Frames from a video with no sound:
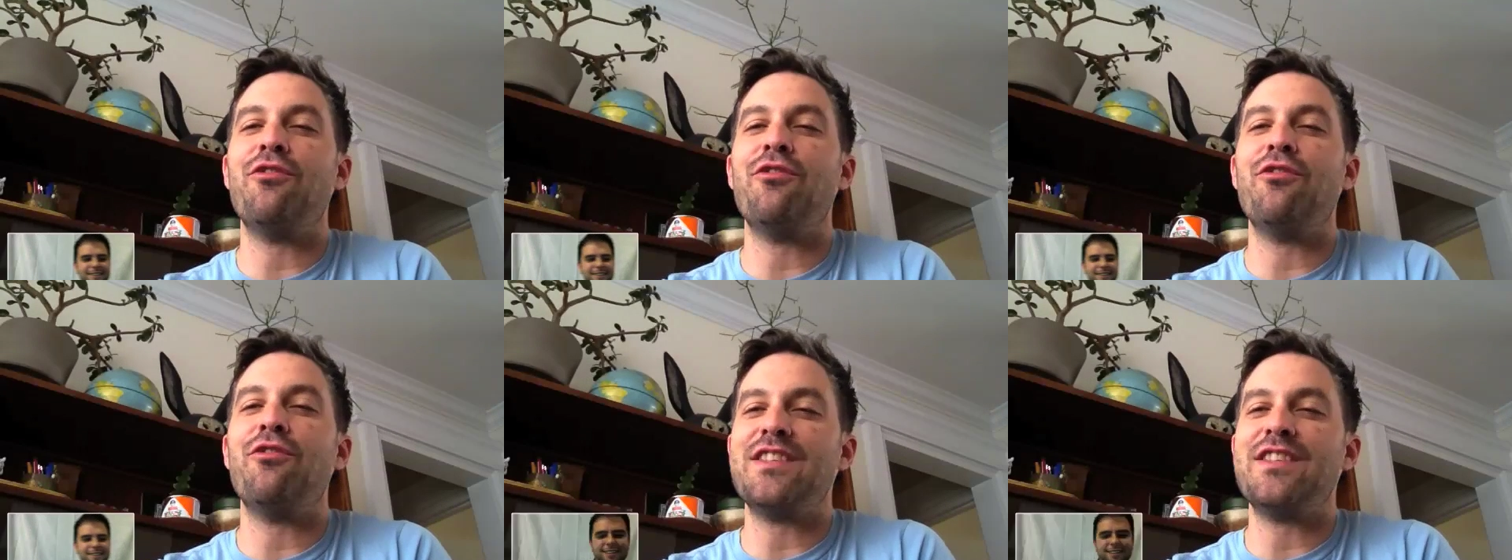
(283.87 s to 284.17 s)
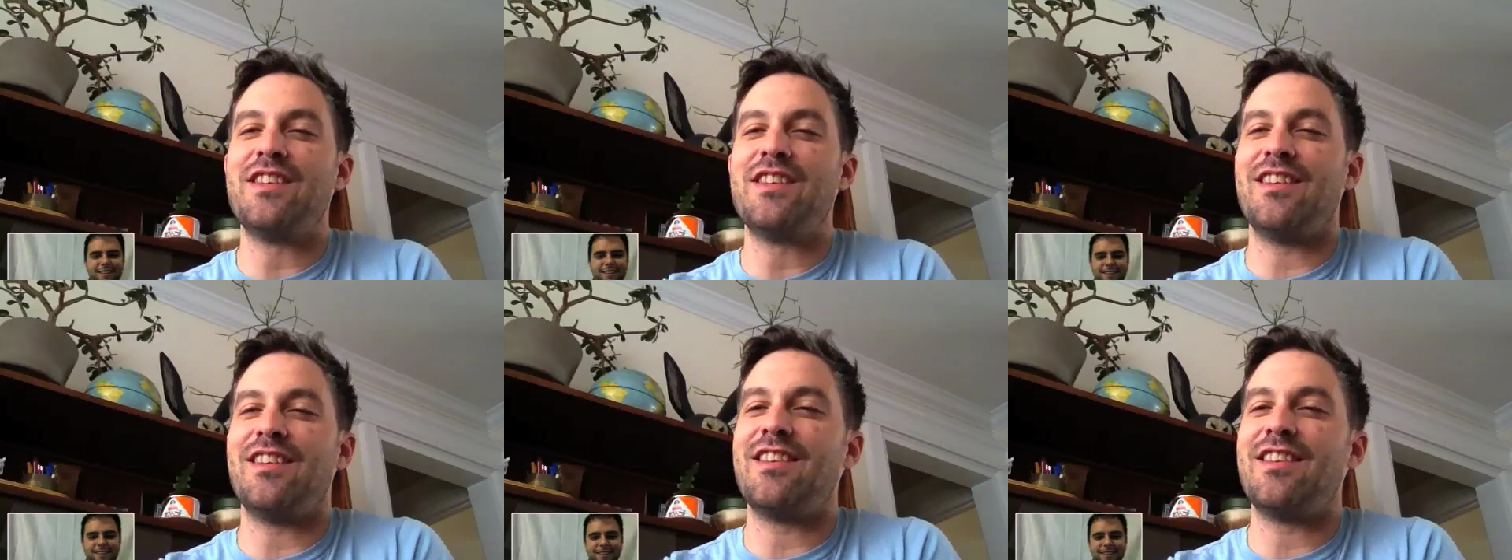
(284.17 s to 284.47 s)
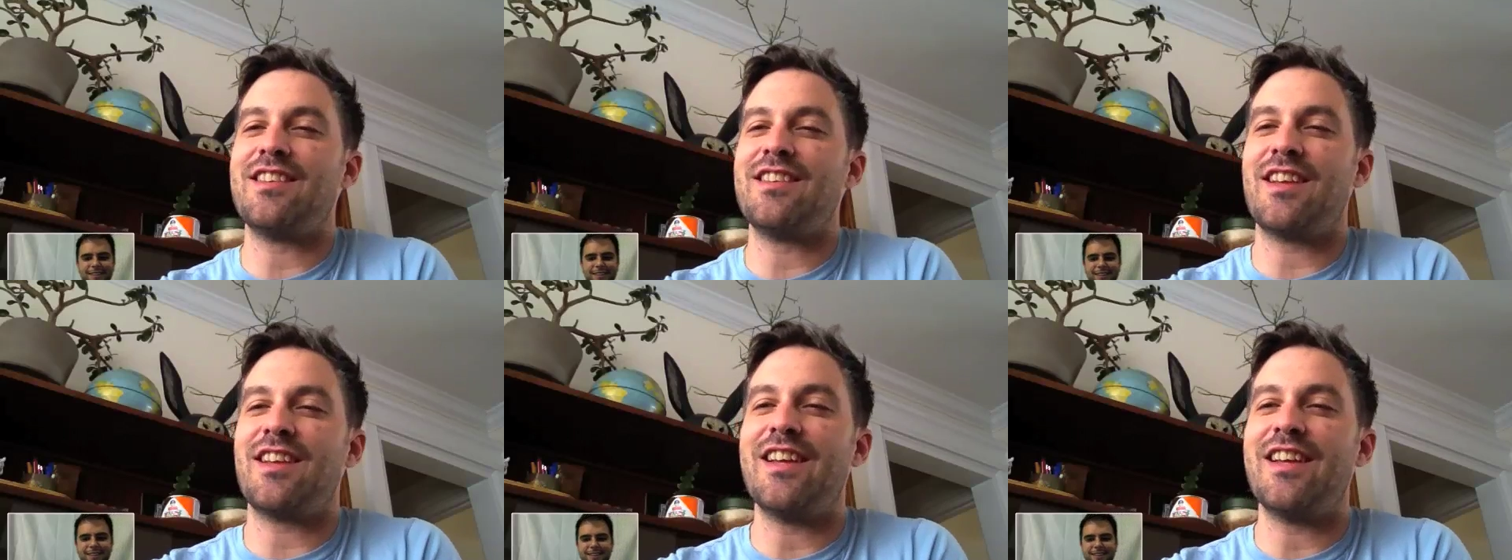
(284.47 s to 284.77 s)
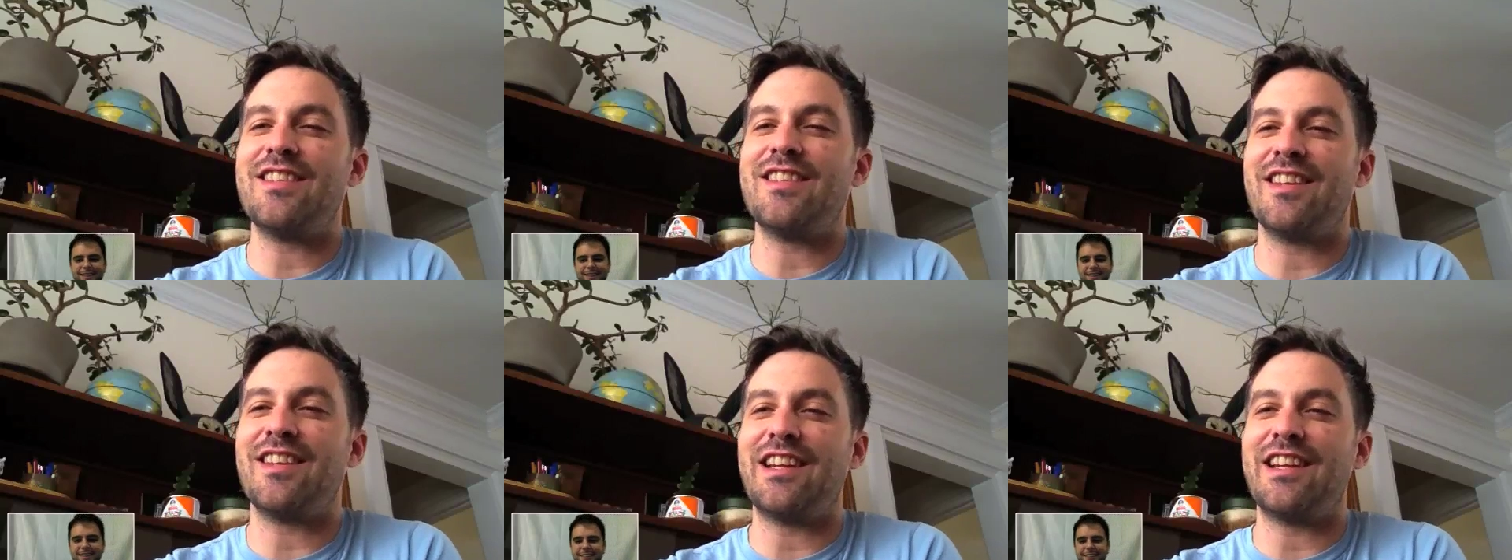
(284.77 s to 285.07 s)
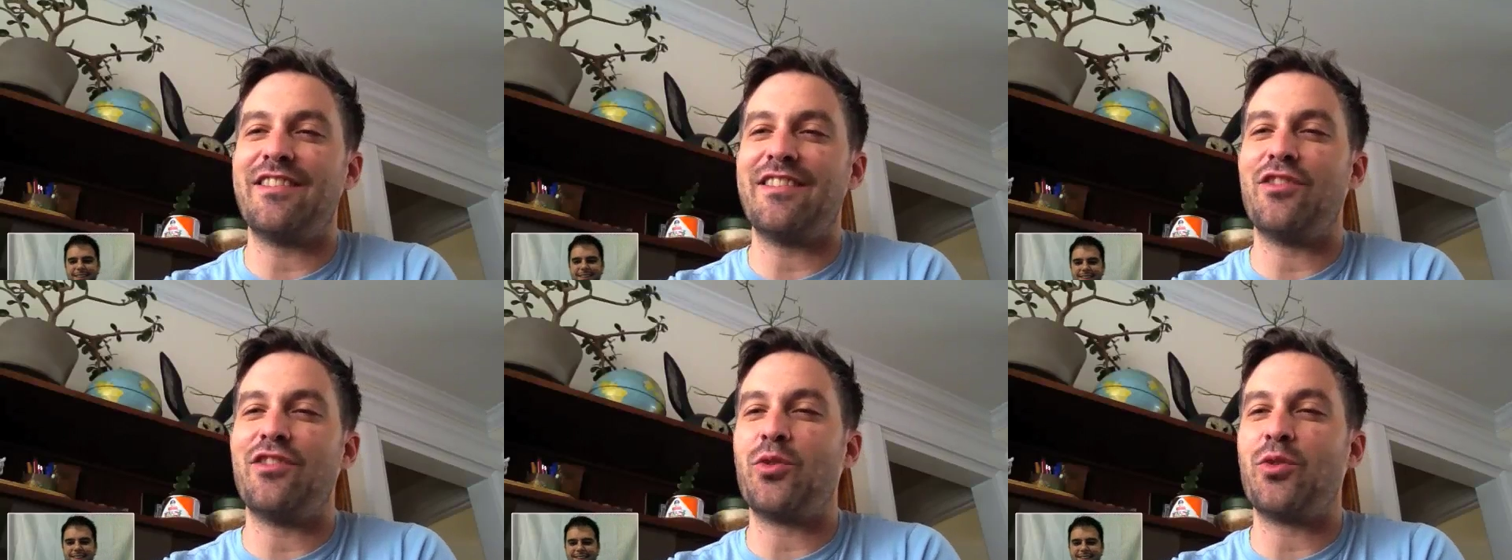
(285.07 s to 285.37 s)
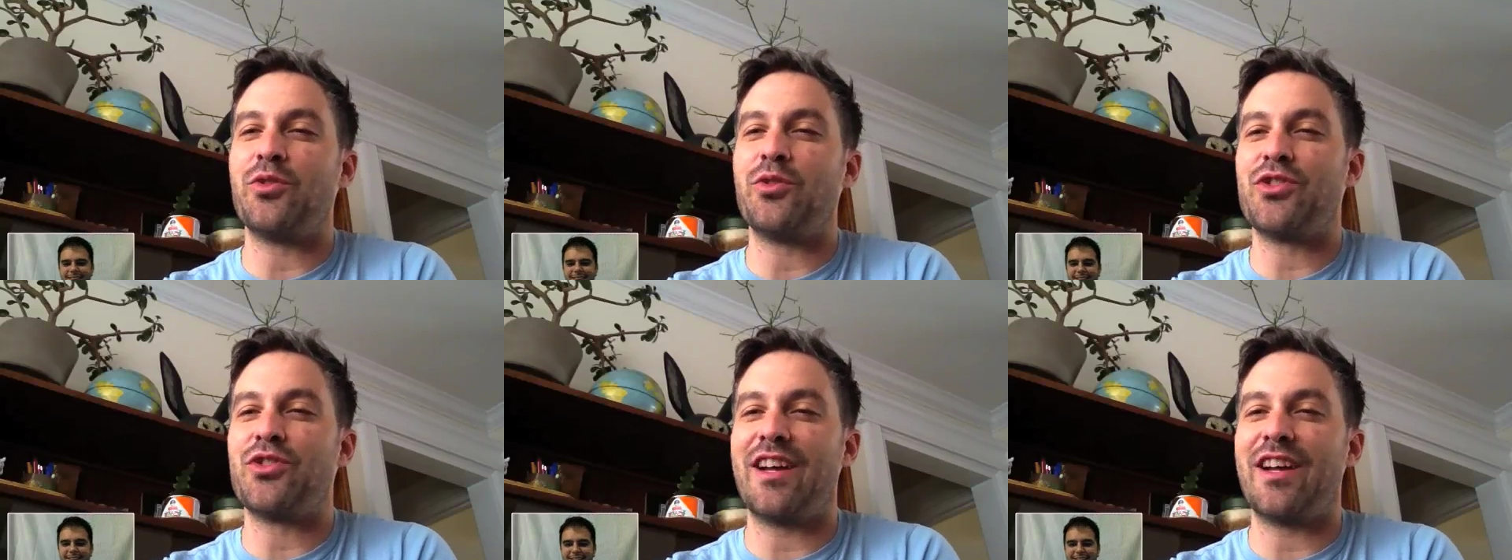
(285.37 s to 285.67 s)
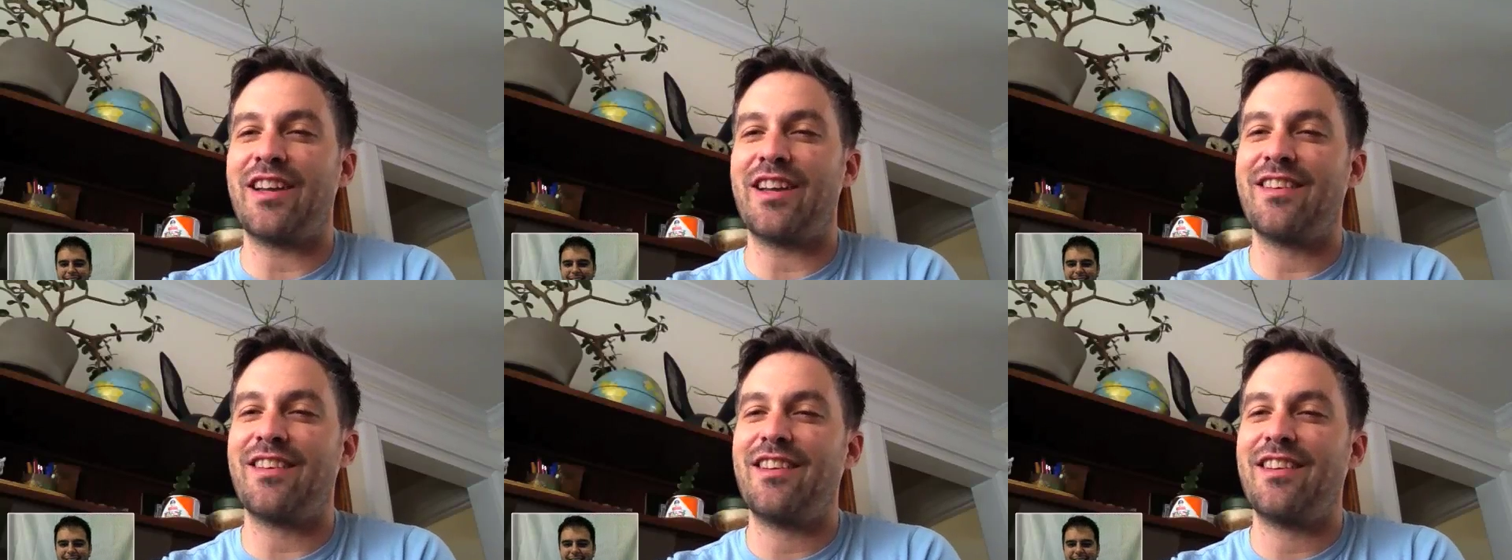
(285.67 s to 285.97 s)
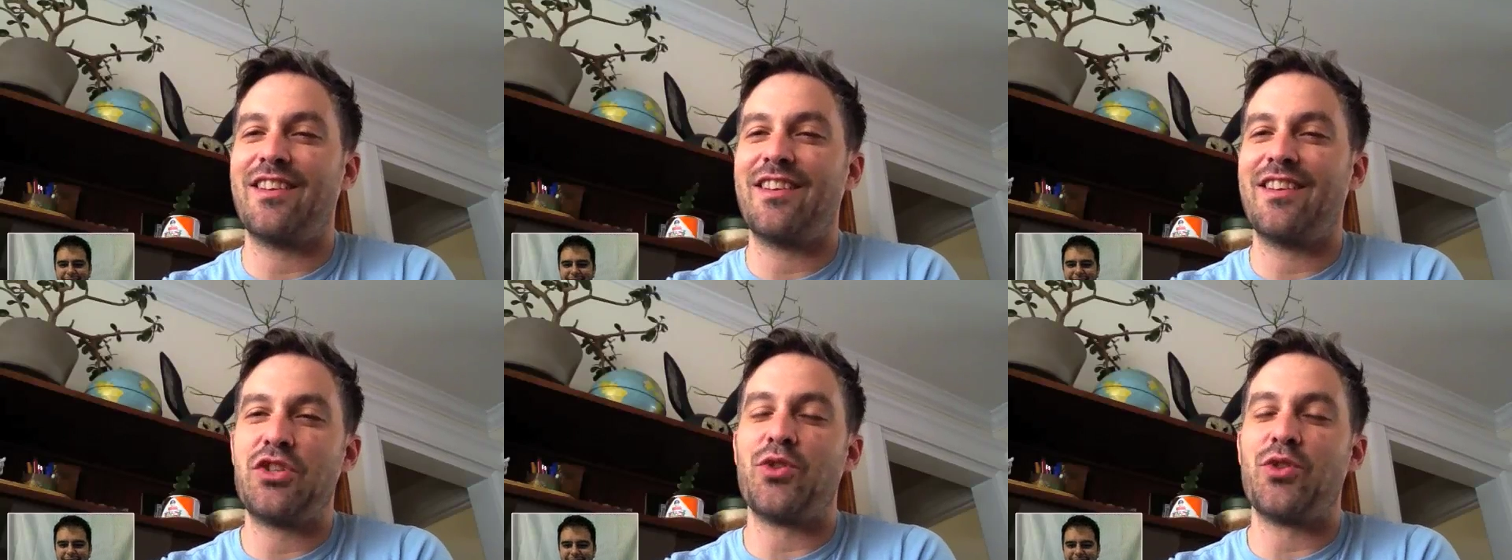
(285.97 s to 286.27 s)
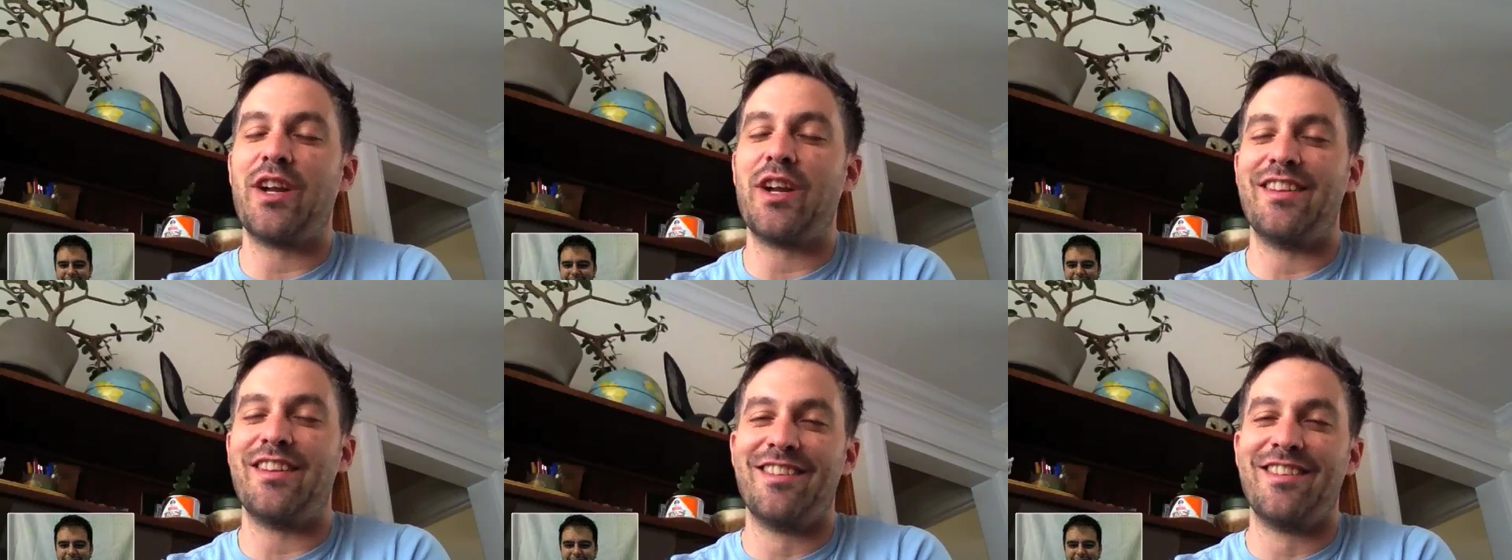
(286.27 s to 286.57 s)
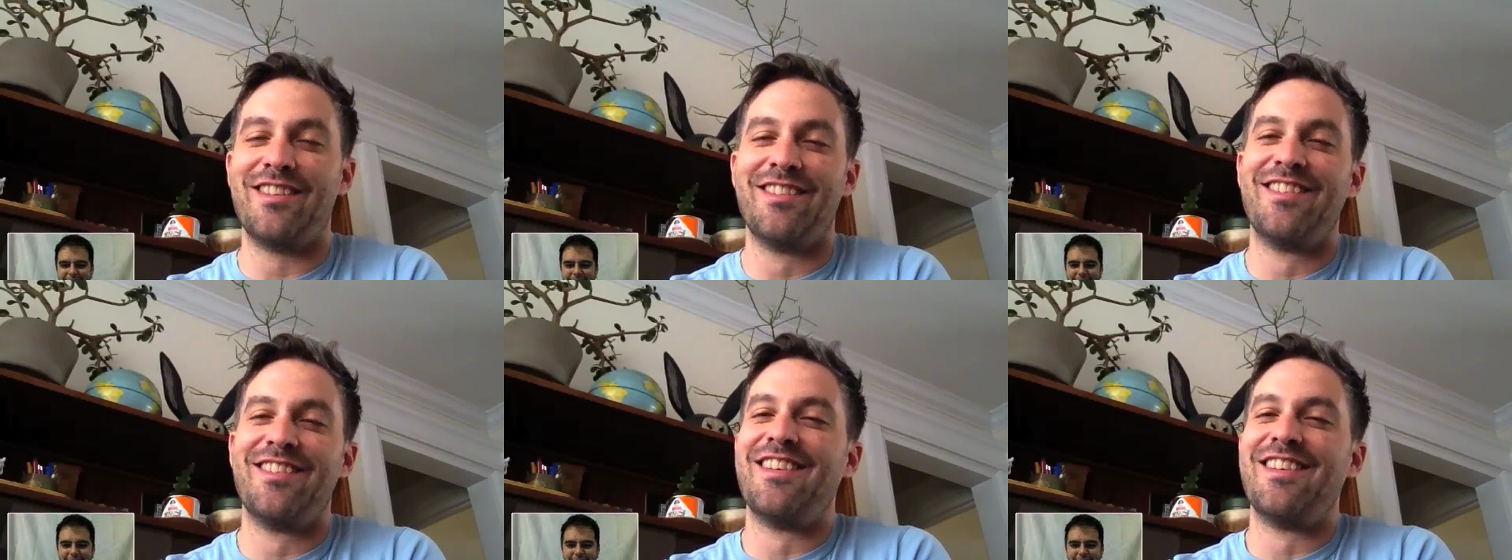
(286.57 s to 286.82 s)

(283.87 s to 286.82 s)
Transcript: visit this isolated vocal track trend